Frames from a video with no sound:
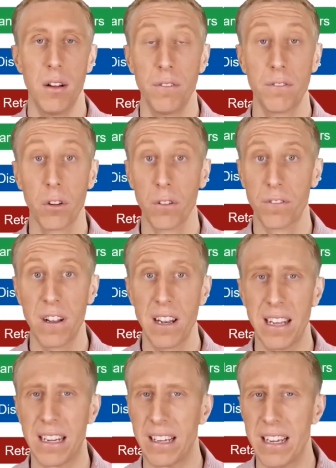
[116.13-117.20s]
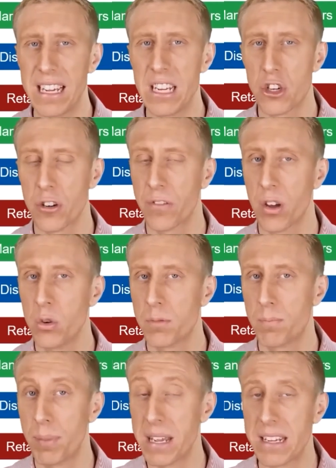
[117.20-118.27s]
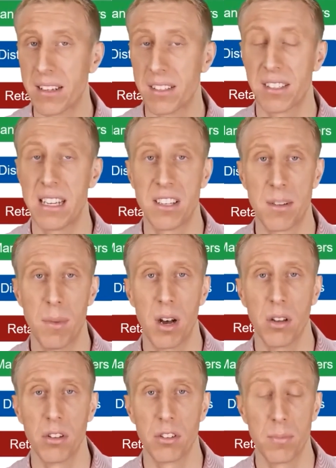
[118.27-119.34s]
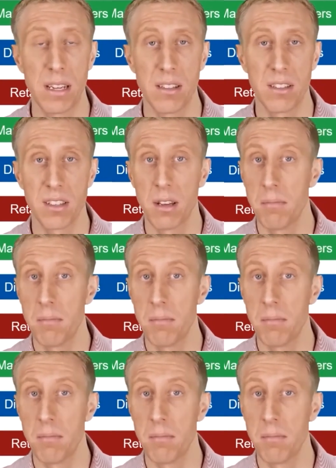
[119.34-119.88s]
Fulfilling each of those peaks in demand means